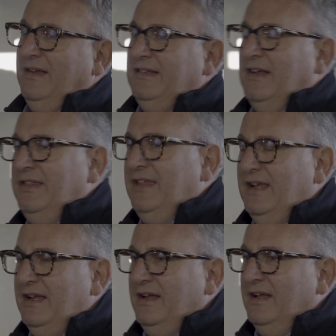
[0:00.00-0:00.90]
So I
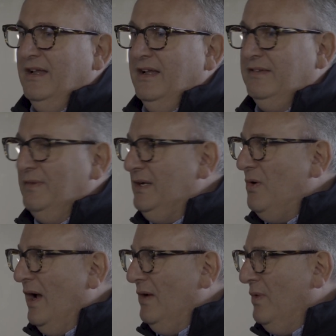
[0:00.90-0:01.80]
think it's really
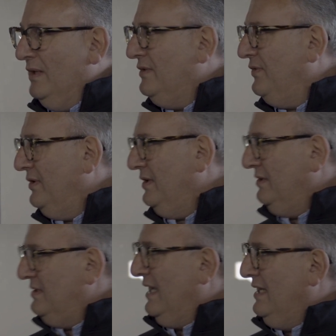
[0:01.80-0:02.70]
quite wonderful that
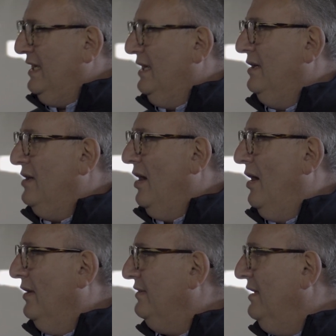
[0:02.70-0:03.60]
you're taking
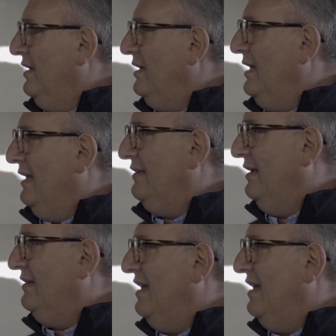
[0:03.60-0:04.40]
cars, classics,